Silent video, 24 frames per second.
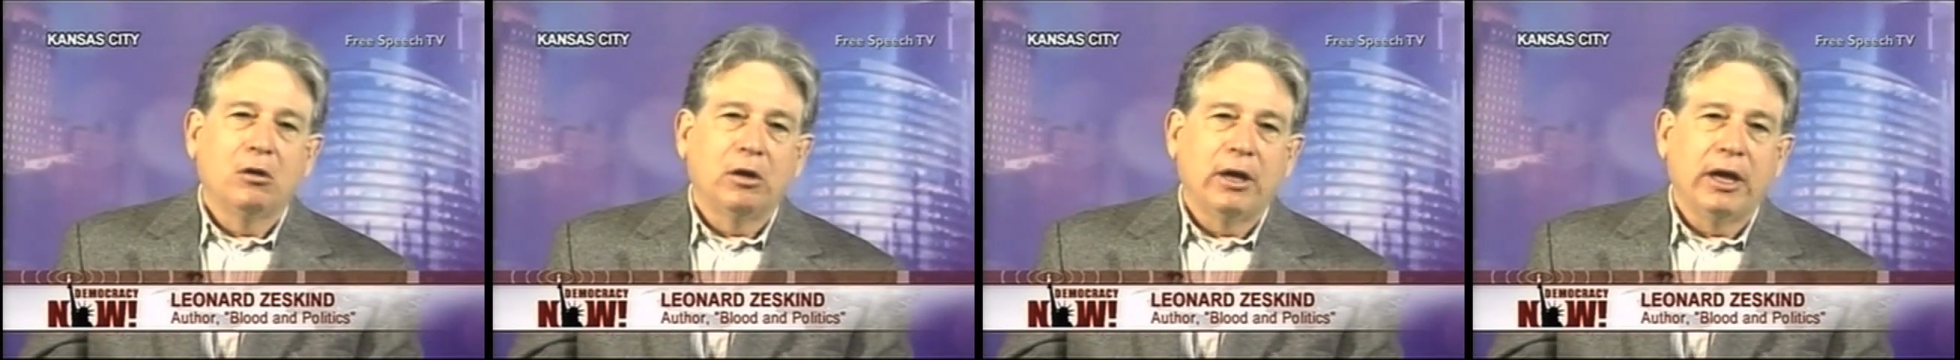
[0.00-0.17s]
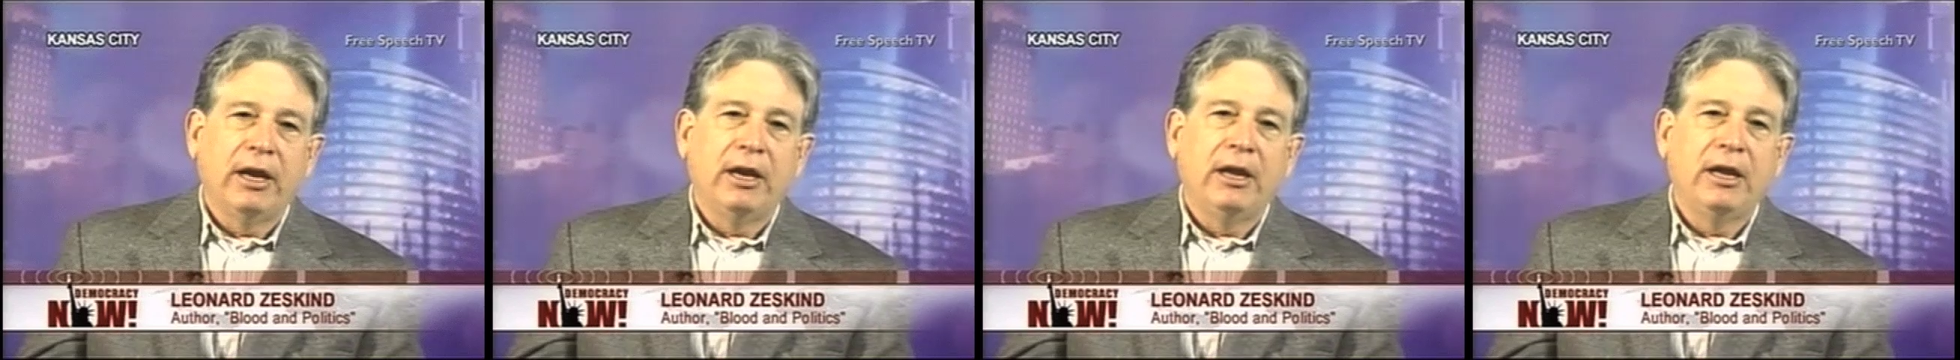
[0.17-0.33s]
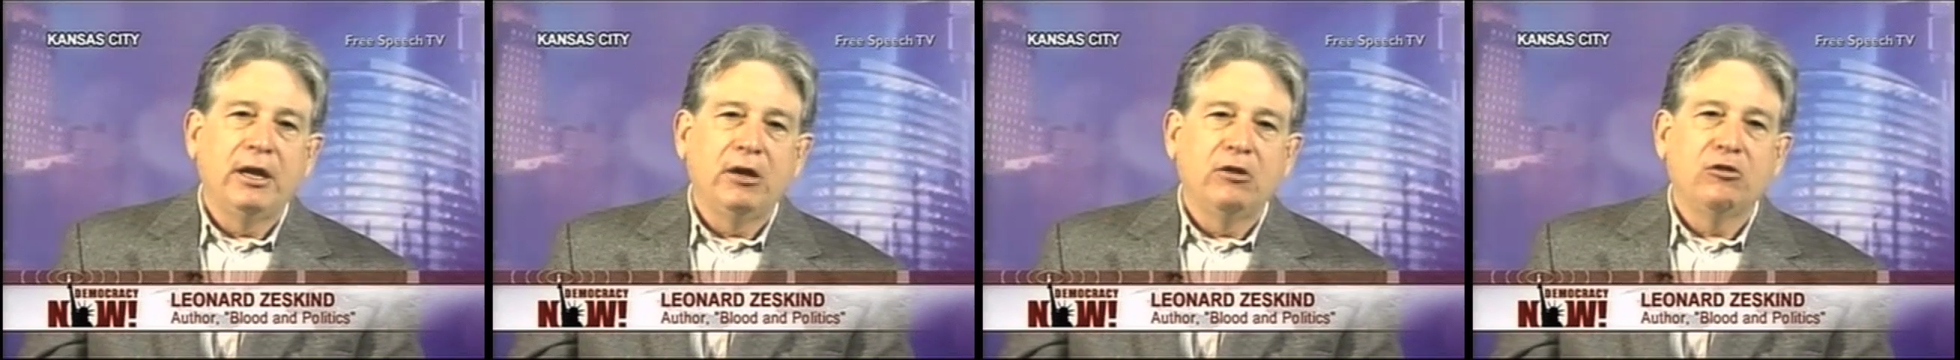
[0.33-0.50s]

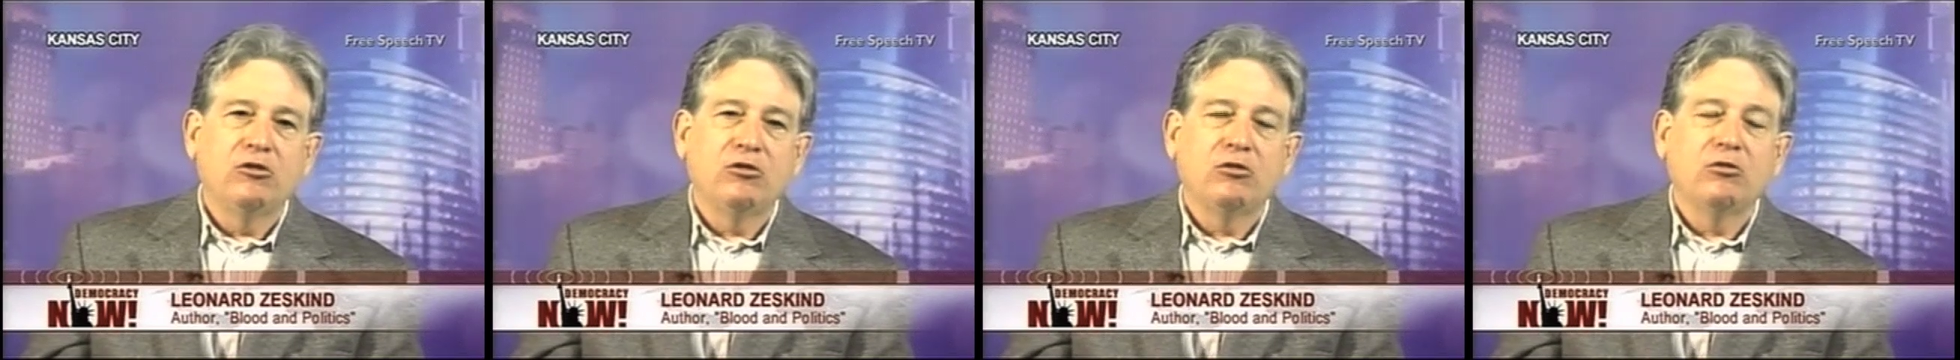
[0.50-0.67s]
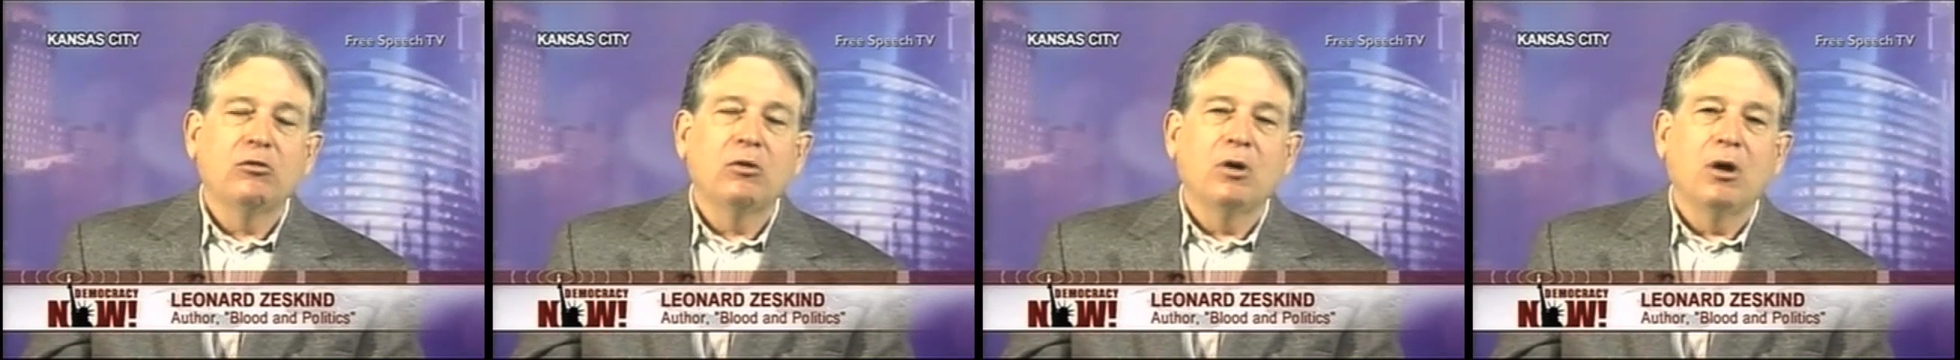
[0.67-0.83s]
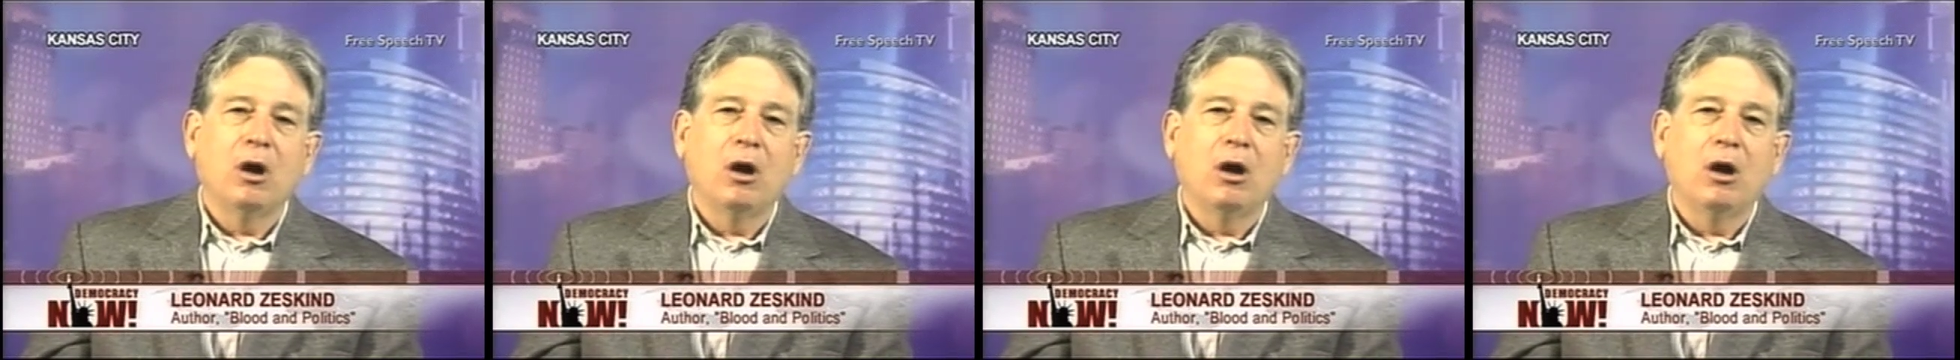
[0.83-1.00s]
in his
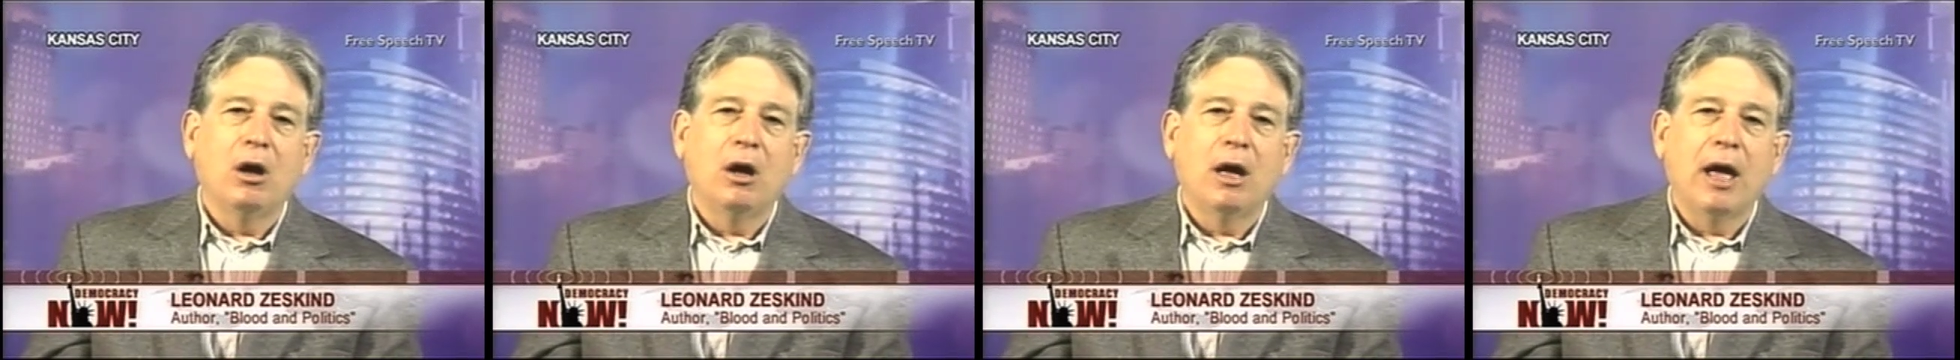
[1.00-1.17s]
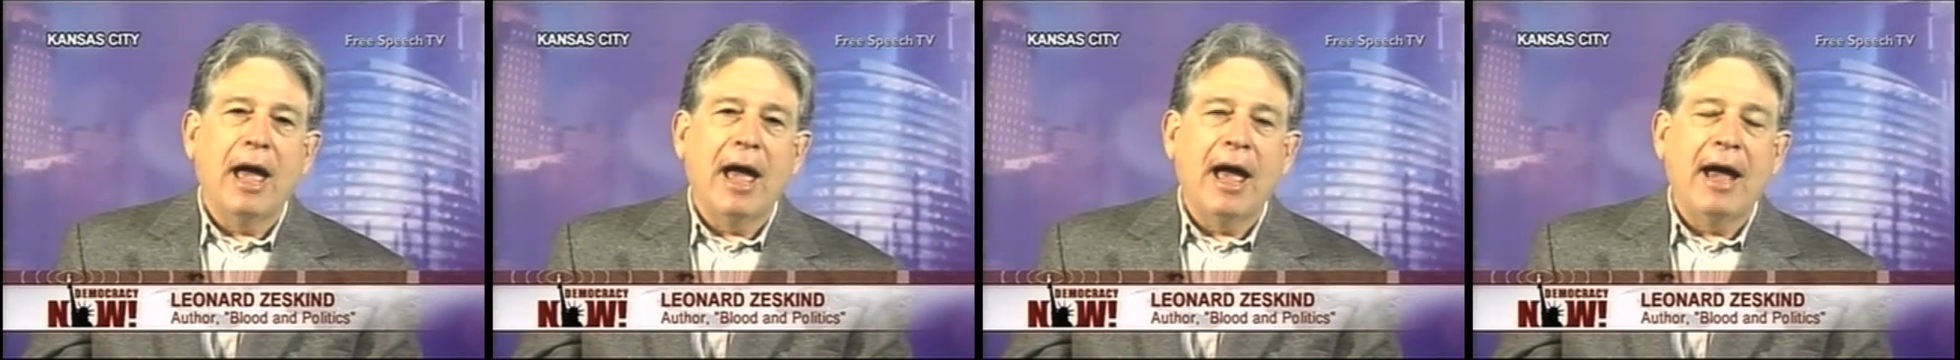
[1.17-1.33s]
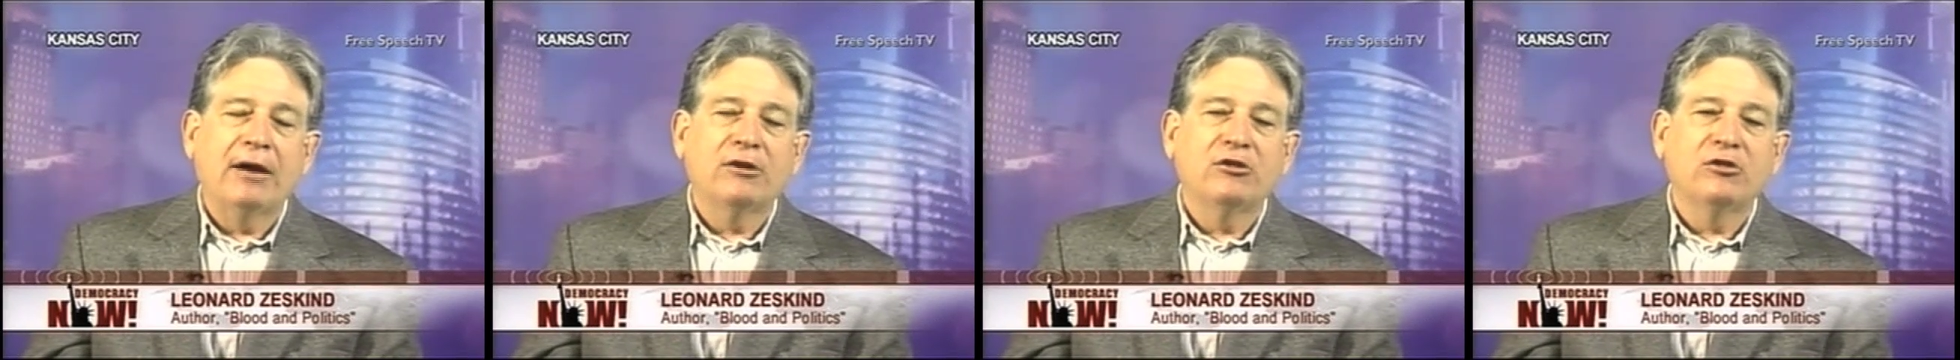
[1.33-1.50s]

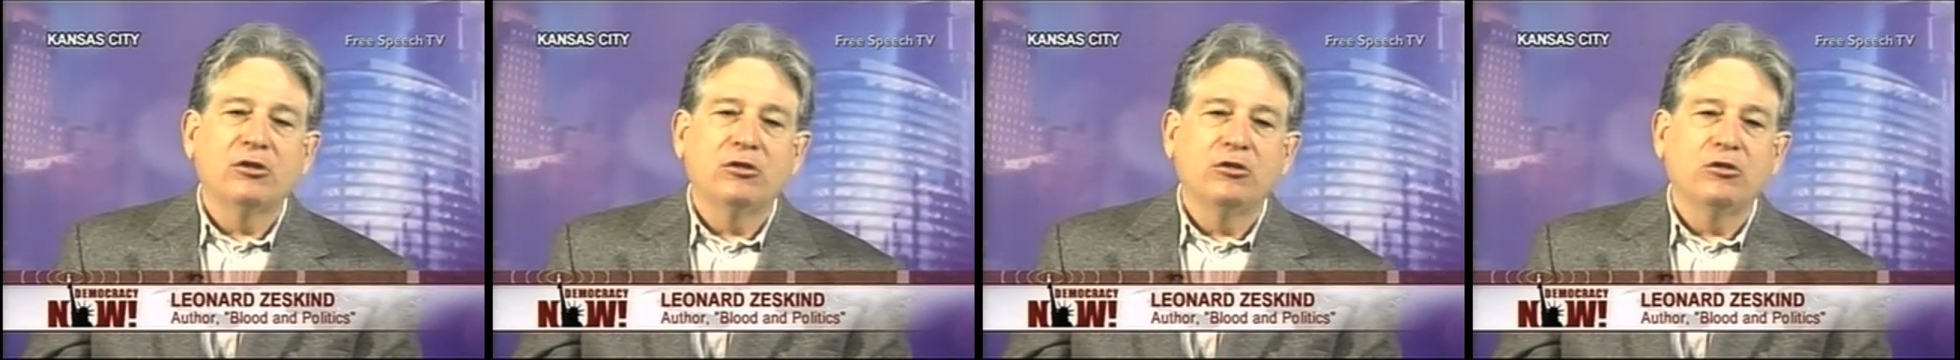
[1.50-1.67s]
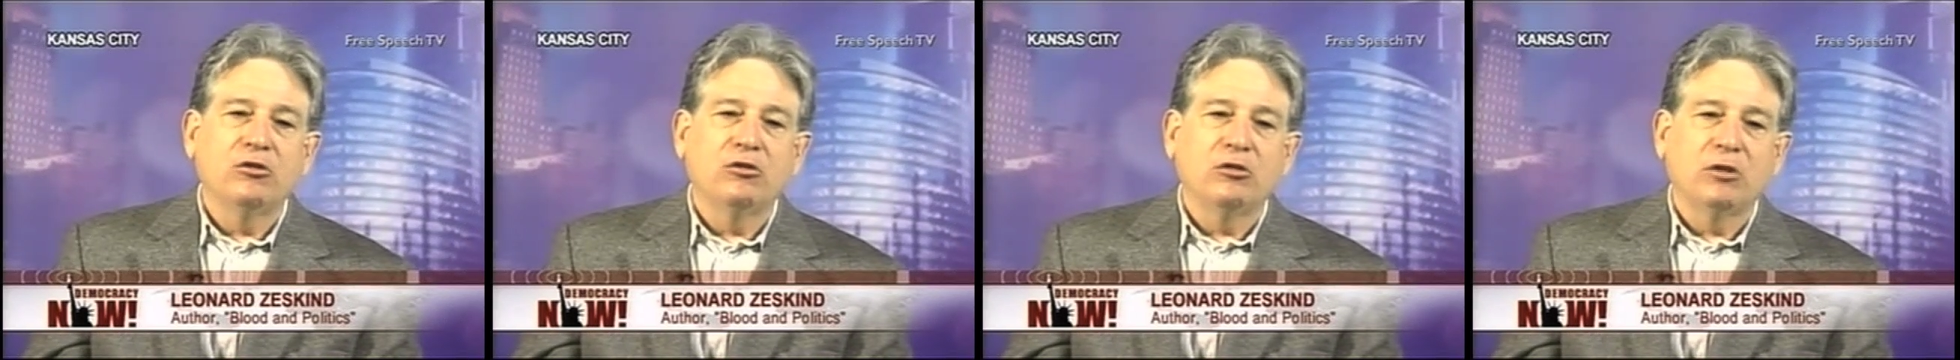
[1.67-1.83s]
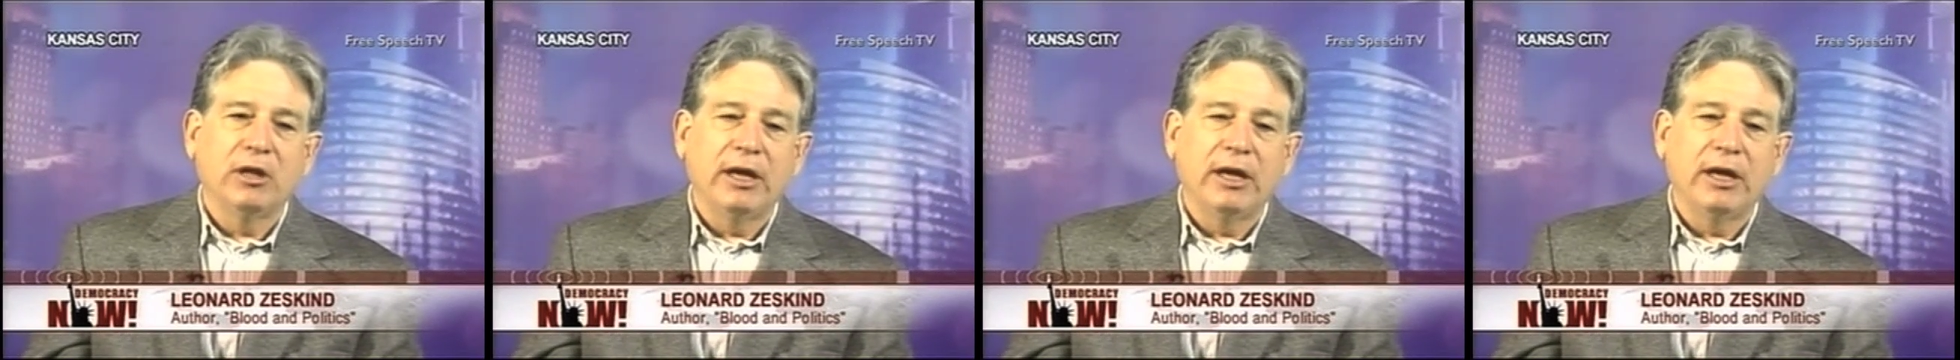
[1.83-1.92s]
actions